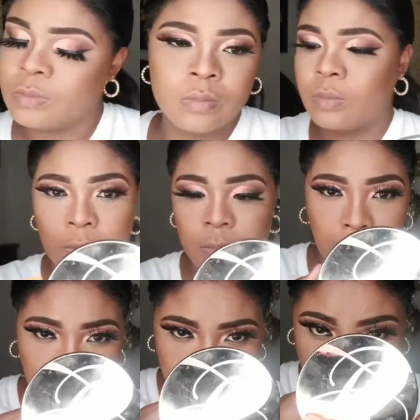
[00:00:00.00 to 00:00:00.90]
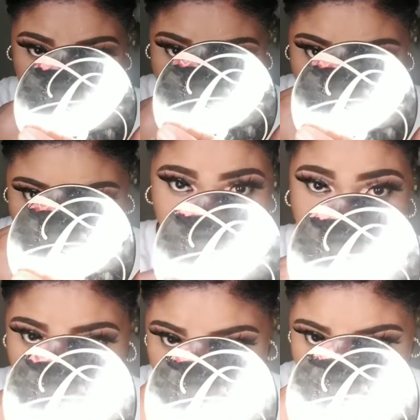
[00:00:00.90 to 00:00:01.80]
durable.
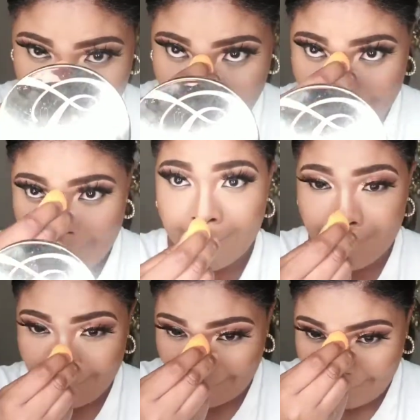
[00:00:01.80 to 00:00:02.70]
Then what?